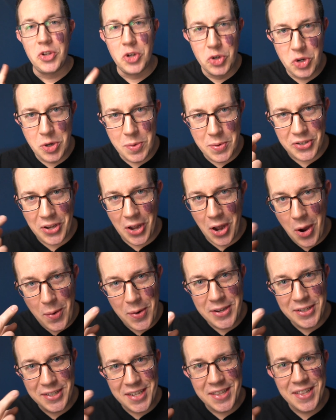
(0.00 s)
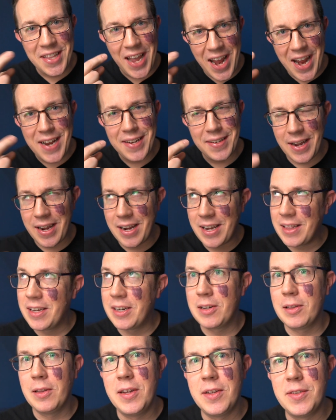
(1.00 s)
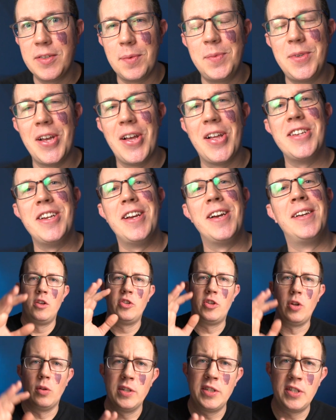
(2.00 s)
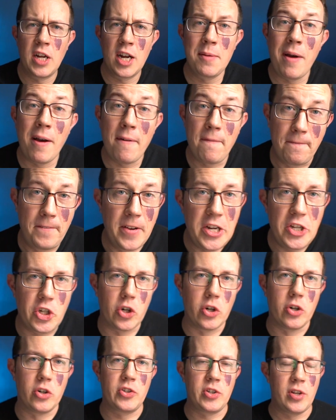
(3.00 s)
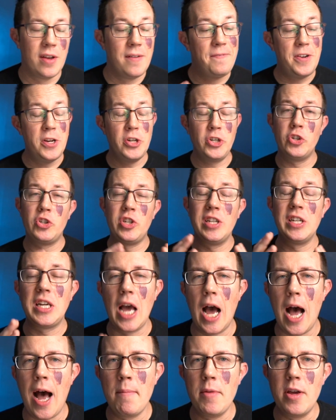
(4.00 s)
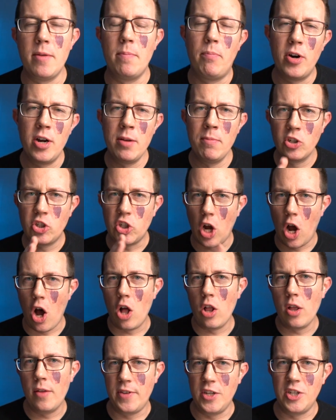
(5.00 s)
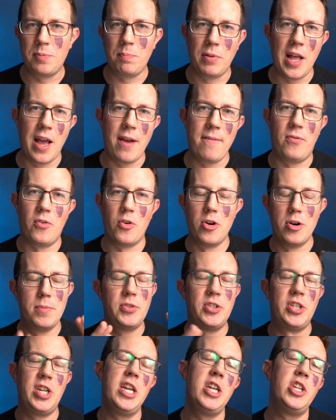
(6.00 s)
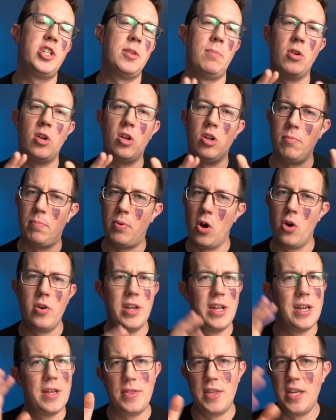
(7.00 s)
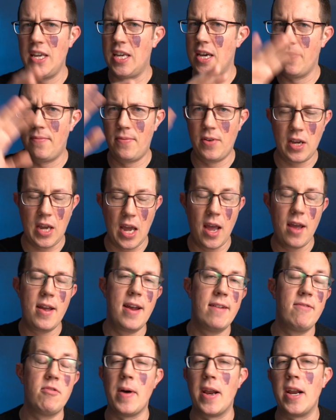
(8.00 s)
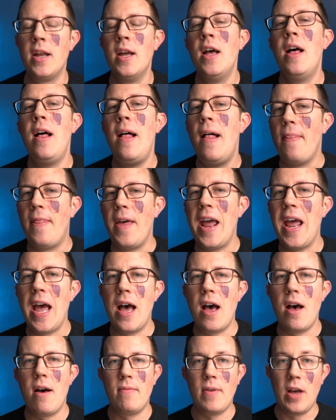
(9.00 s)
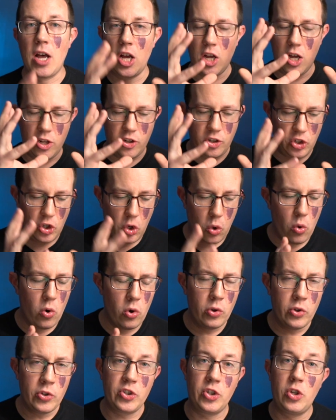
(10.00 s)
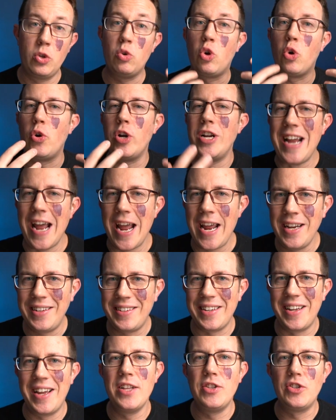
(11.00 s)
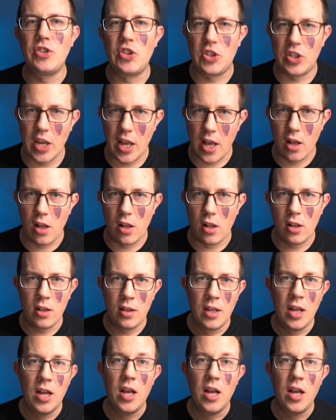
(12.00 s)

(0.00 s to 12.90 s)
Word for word: YouTubers always get the anti-glare lens, I'm telling you. So let's talk about features. Features in common, pretty much all of these platforms, Teachable, Podia, Thinkific, everybody, they have tools to create and sell